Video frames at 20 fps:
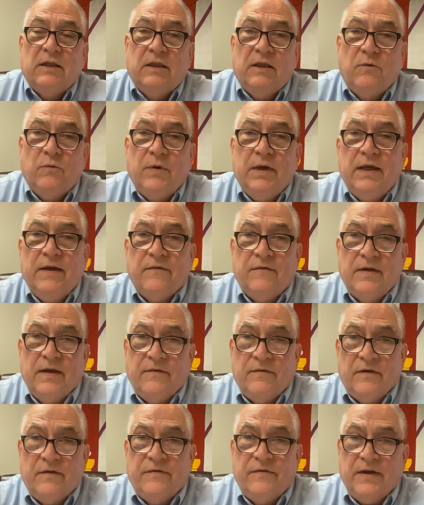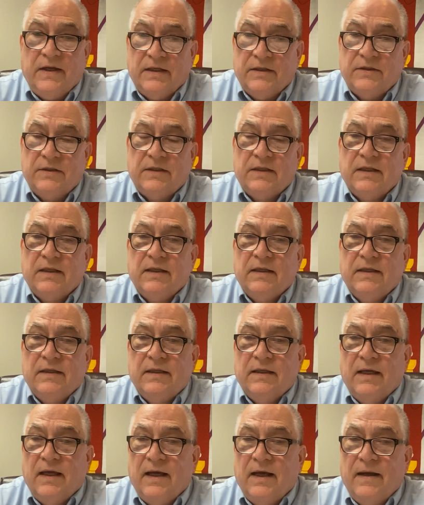we have never faced.
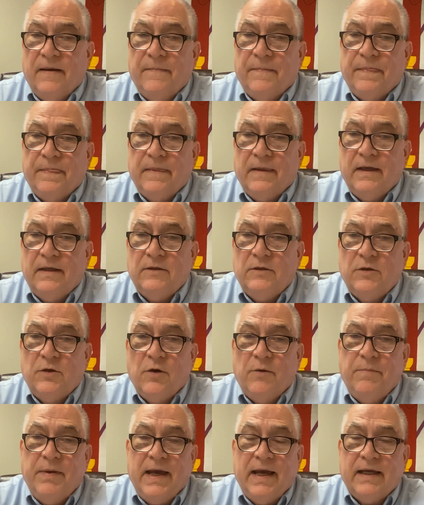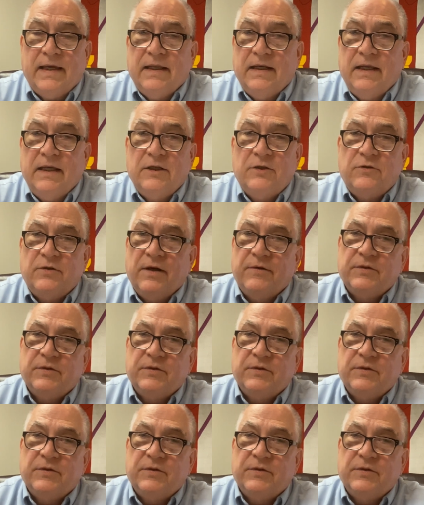And you go back in history.